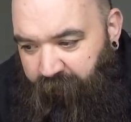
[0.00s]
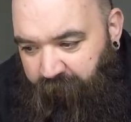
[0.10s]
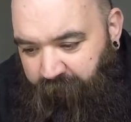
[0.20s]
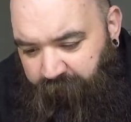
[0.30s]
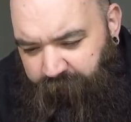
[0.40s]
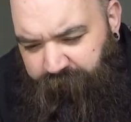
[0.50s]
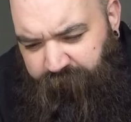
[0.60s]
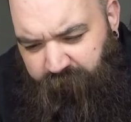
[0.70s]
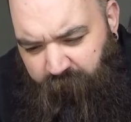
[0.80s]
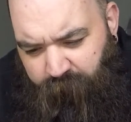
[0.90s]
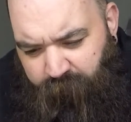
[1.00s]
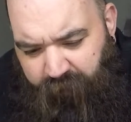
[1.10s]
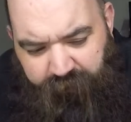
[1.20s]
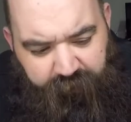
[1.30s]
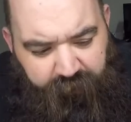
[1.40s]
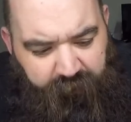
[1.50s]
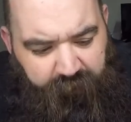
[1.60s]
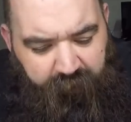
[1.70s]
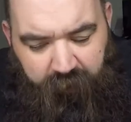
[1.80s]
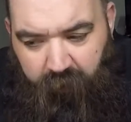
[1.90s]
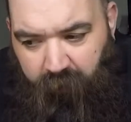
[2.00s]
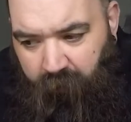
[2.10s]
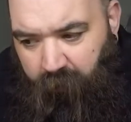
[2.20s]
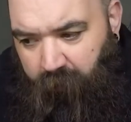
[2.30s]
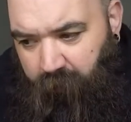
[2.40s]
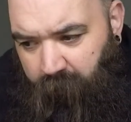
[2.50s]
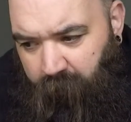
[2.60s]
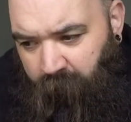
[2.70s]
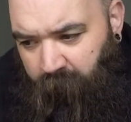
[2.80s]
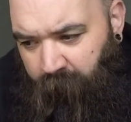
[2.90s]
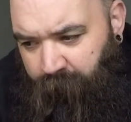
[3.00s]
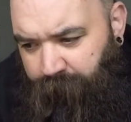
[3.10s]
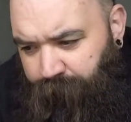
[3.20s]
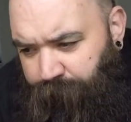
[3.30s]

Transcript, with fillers: is they basically um,